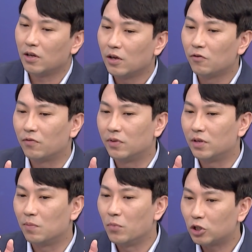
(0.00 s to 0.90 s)
If
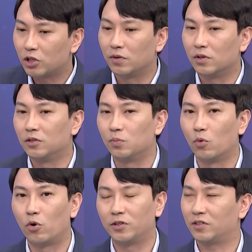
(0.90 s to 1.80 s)
the mission is
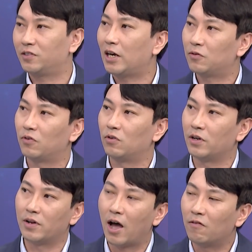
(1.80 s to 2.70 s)
more successful,
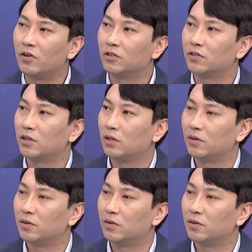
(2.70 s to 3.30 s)
then obviously